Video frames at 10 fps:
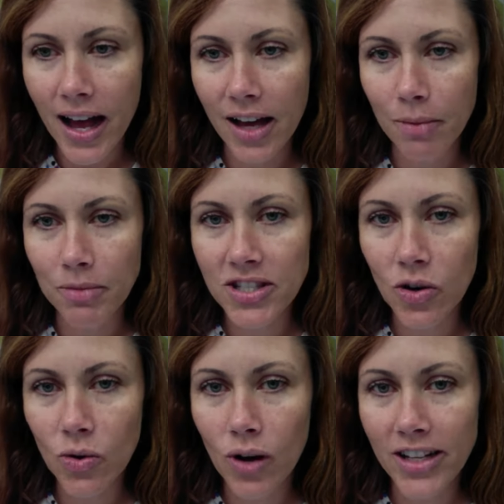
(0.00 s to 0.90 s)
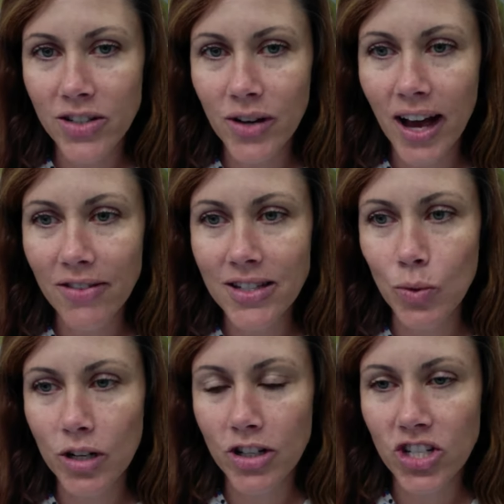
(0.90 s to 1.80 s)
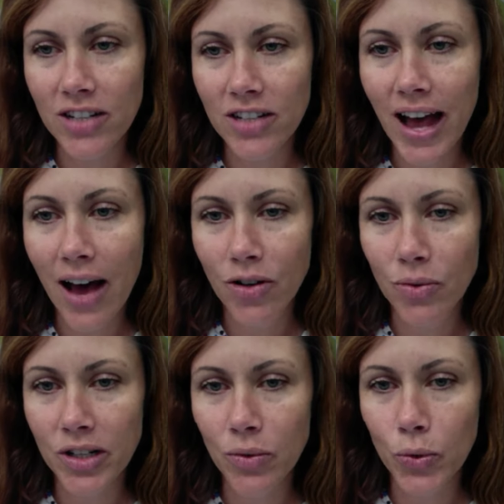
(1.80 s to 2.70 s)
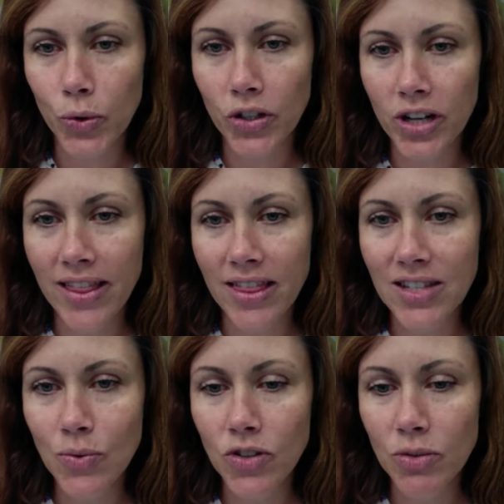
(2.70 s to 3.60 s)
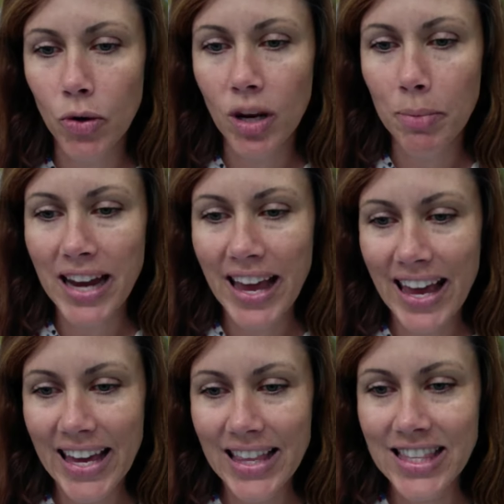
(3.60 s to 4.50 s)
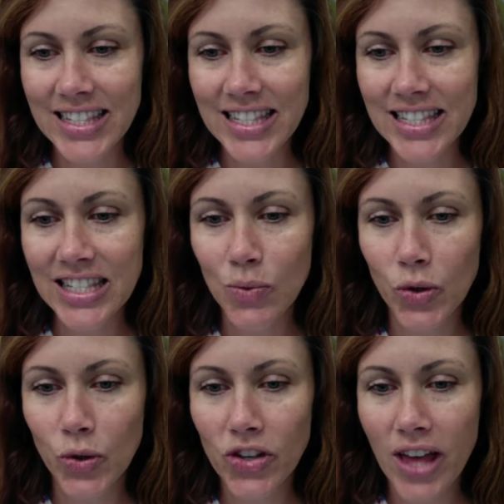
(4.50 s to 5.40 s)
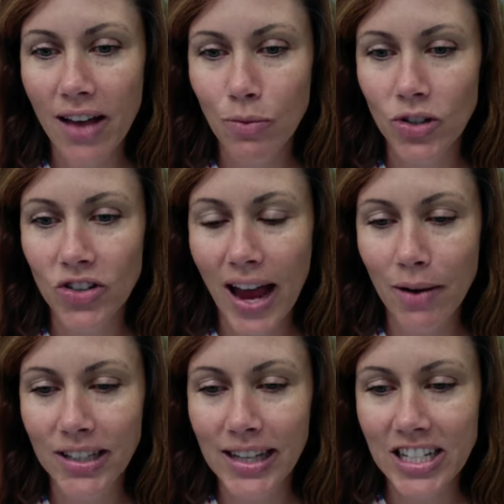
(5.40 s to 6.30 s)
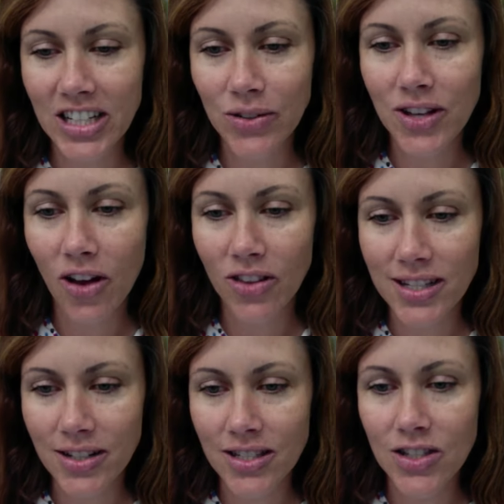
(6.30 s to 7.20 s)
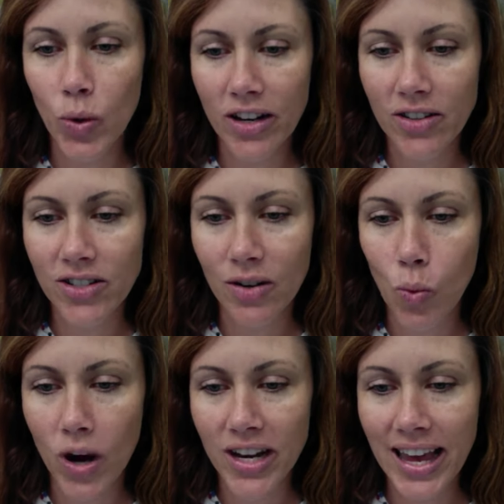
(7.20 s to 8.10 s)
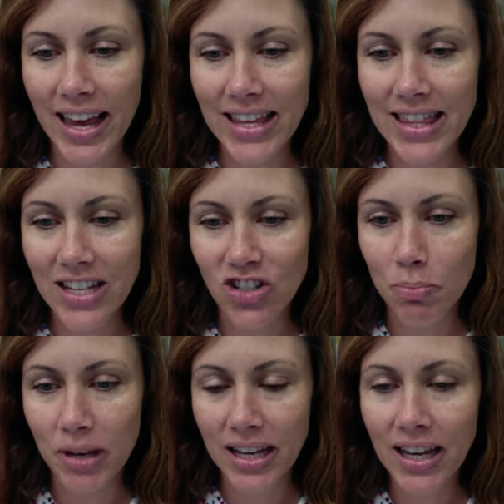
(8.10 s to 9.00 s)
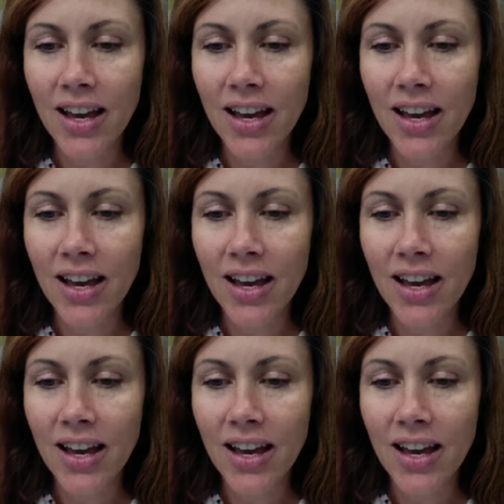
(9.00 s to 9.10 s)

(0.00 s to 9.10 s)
So I do have this worksheet of how to read a ruler, and this ruler is broken up in eighths. This is the ruler that I really like to use. All these little squares are 1/8 inch big.